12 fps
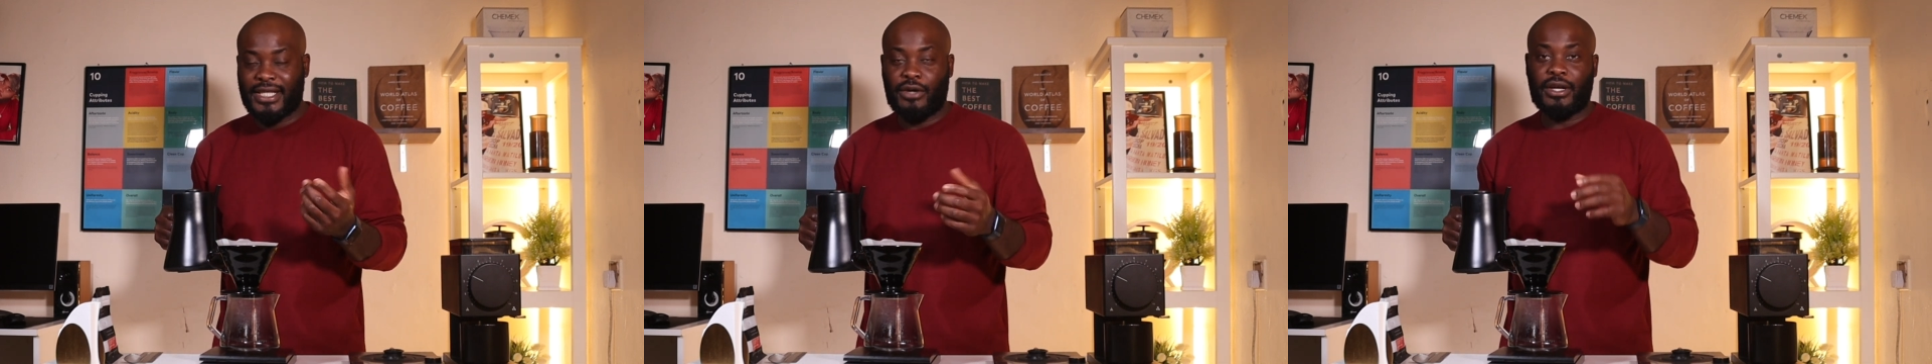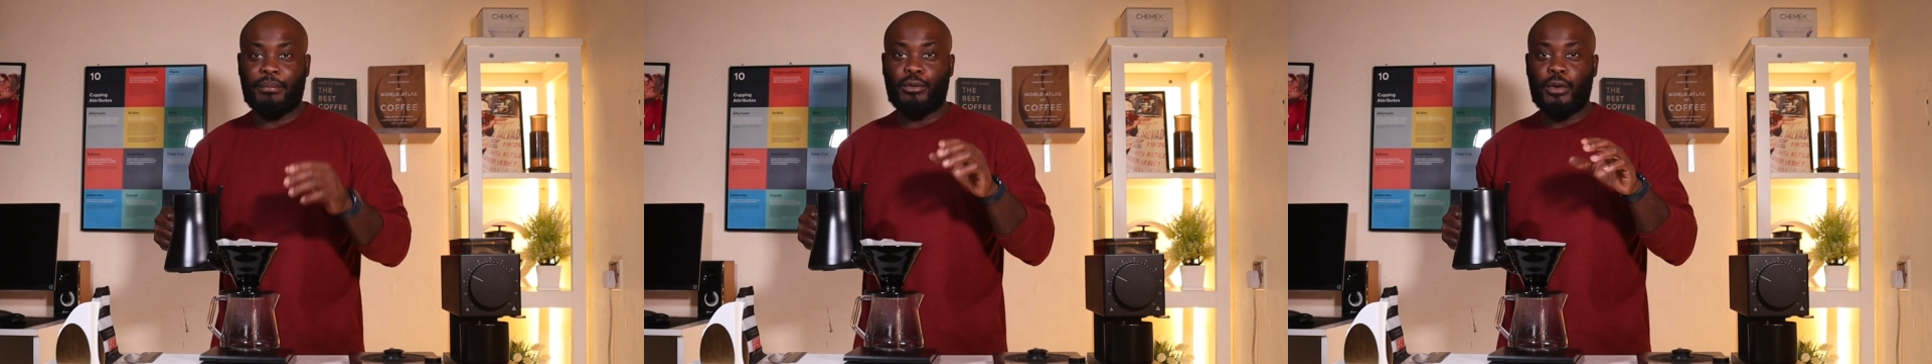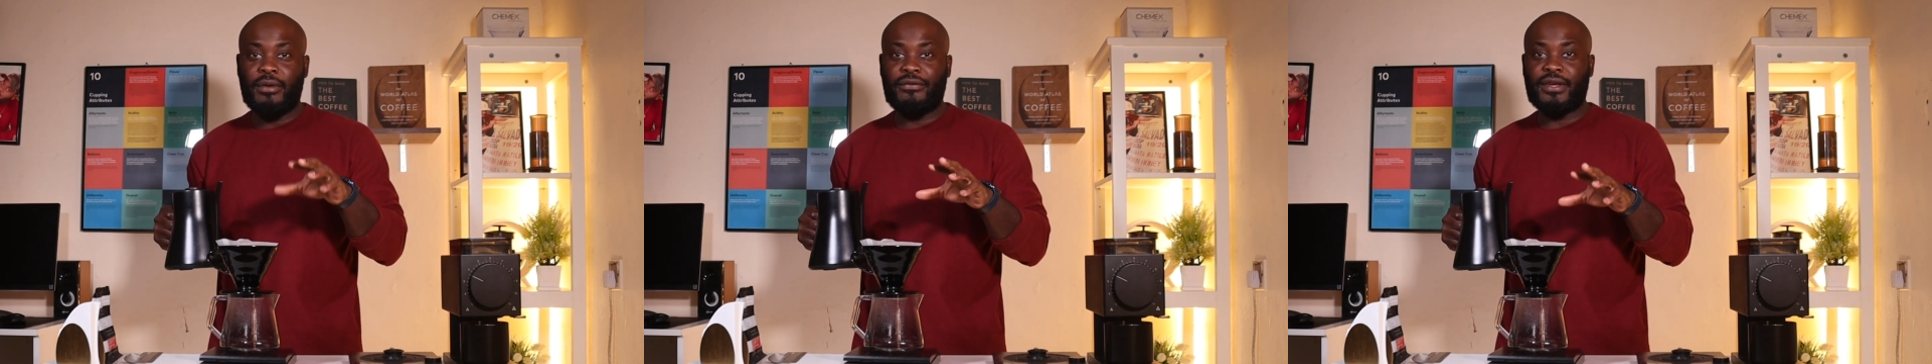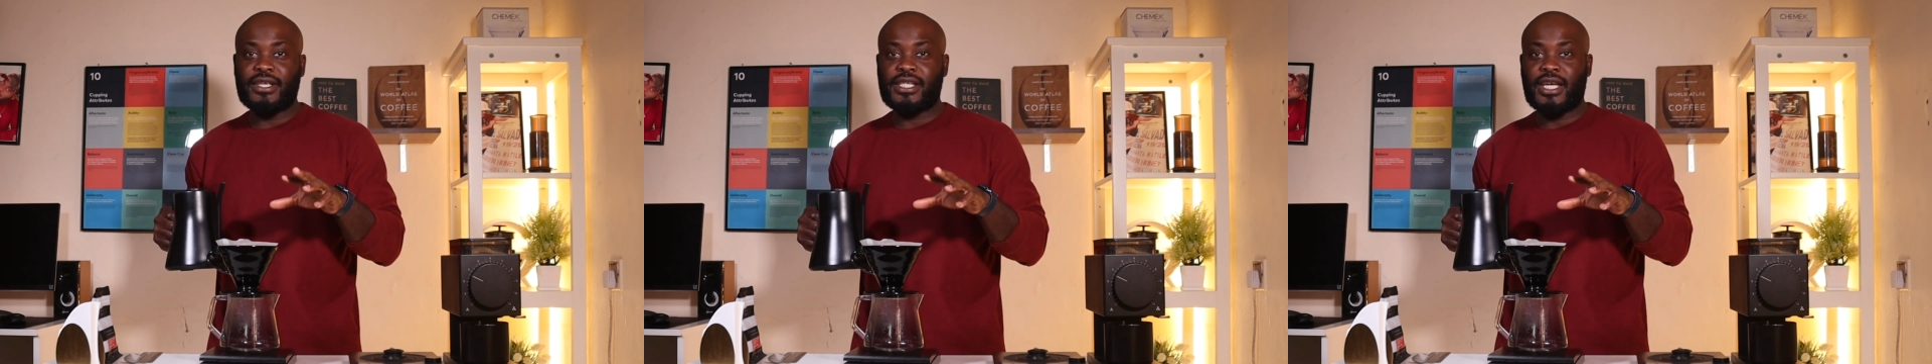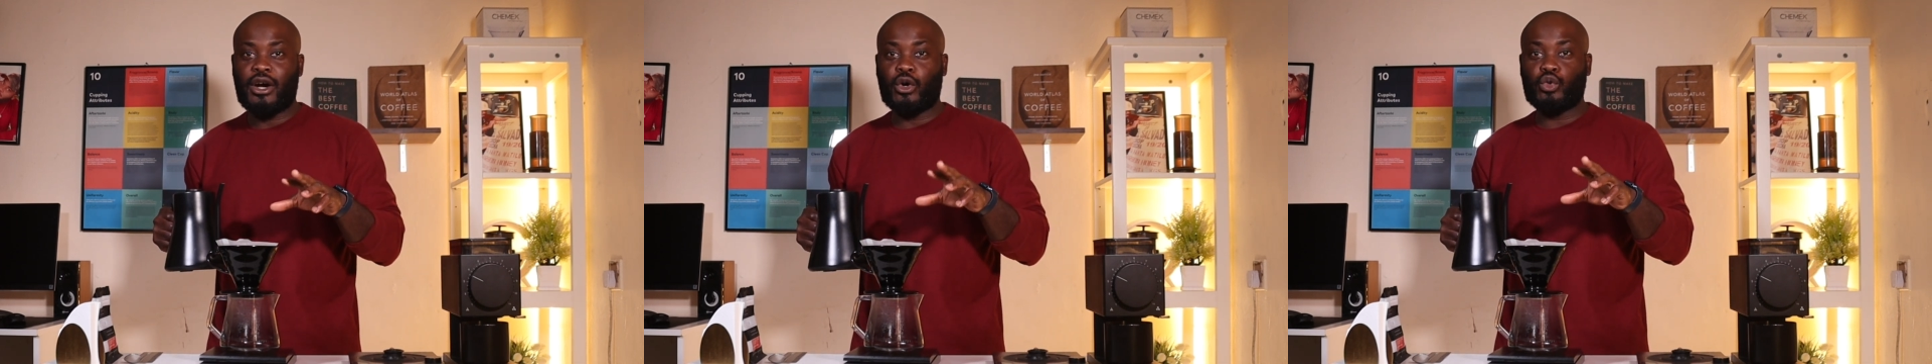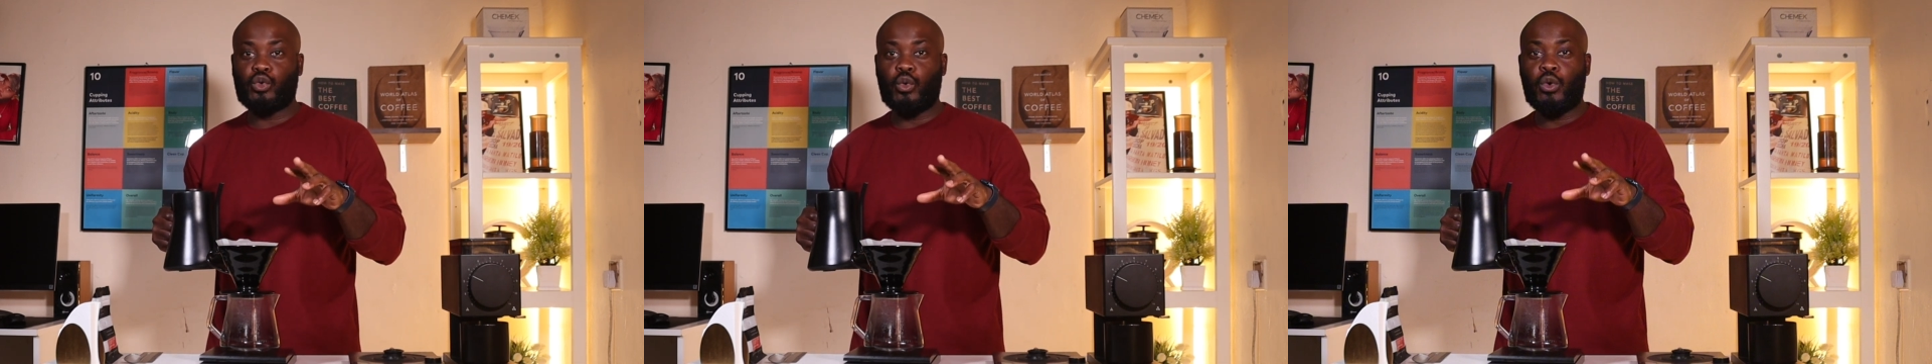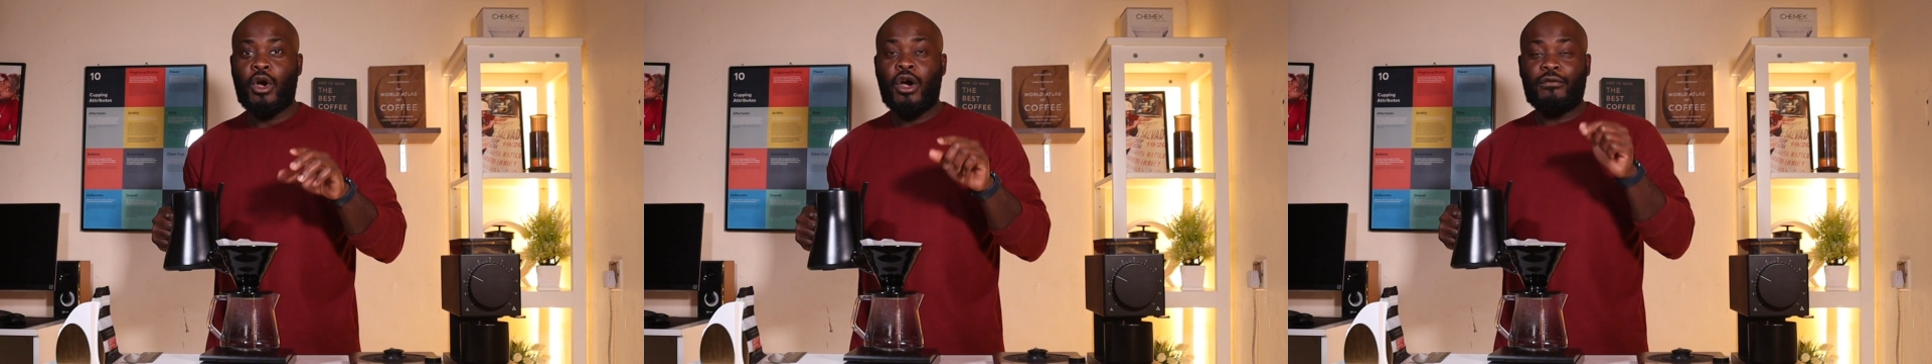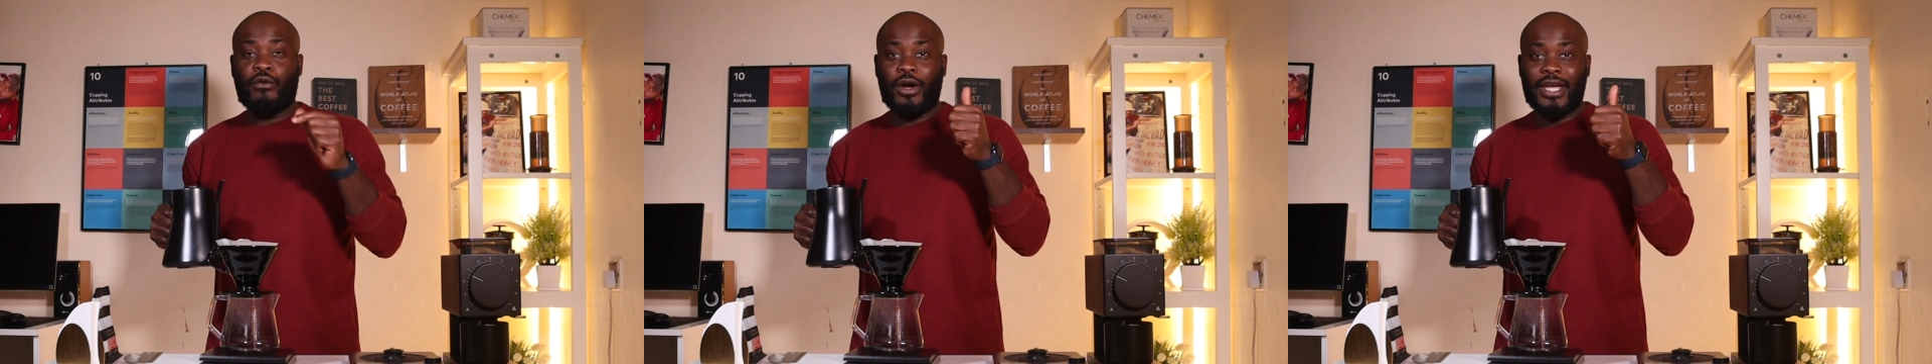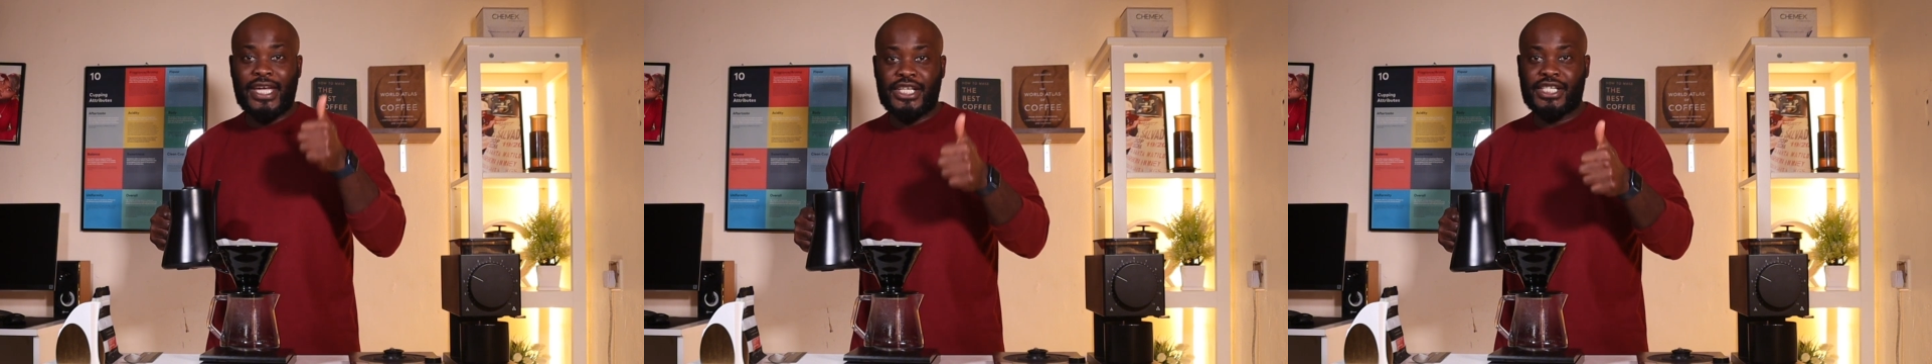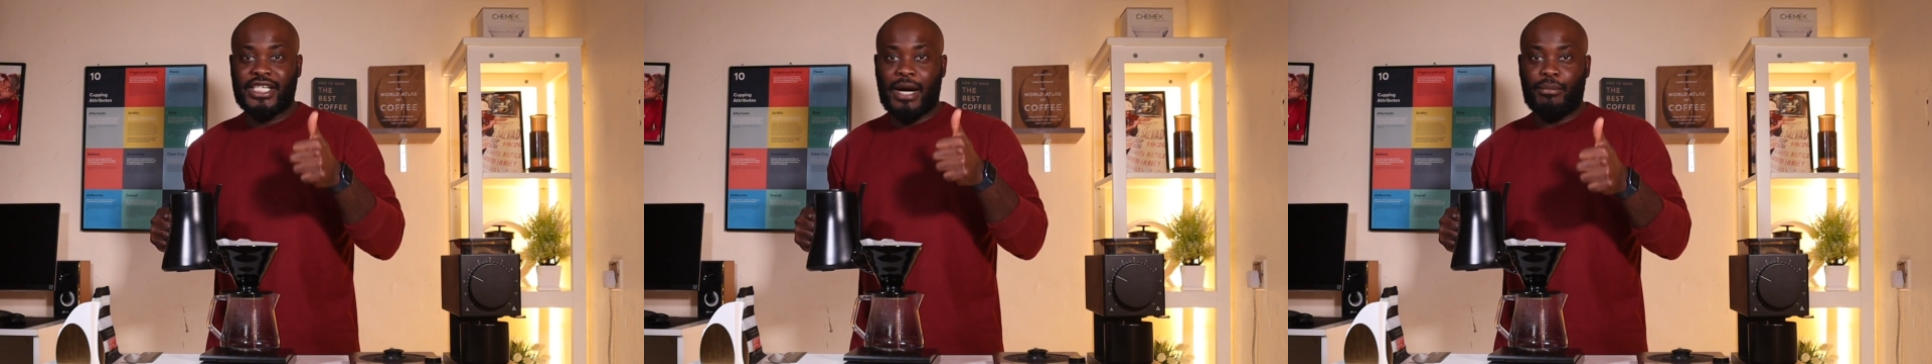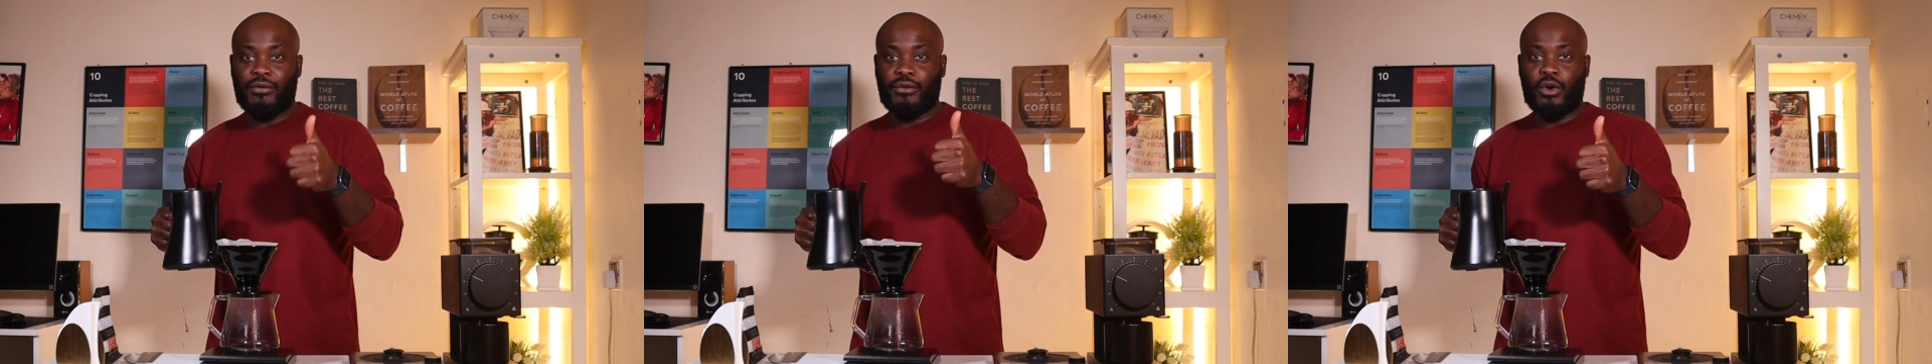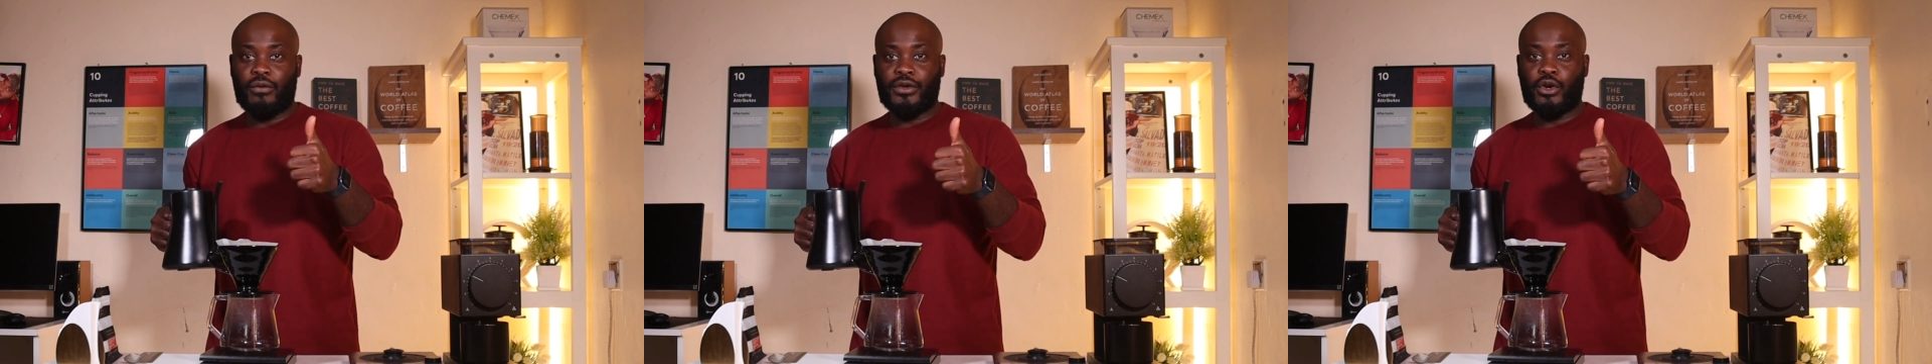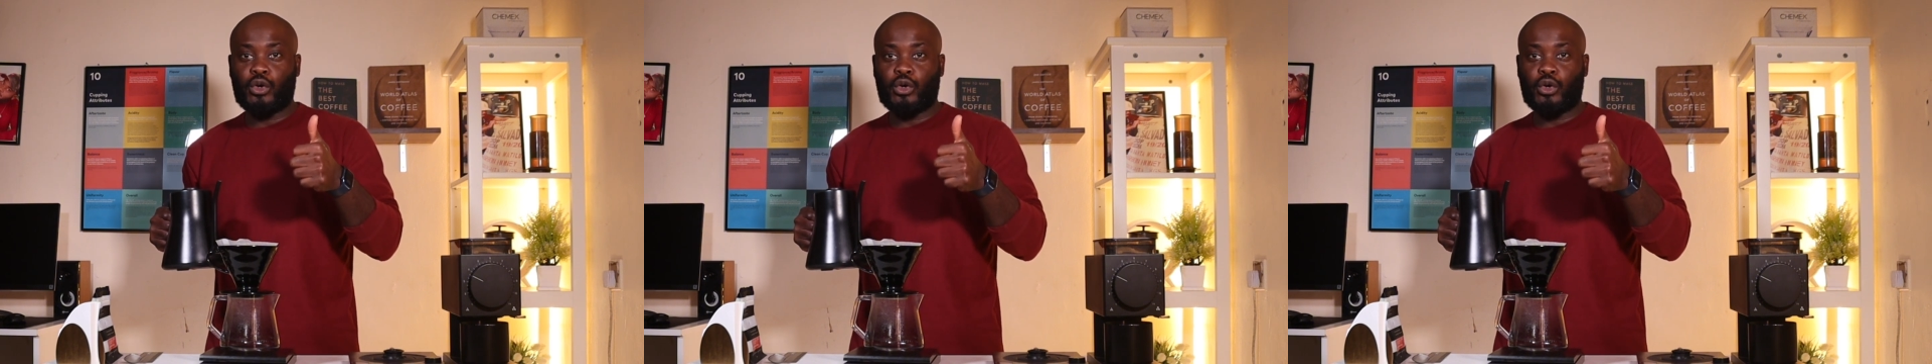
Now the blooming phase here, I'll do for each gram of coffee,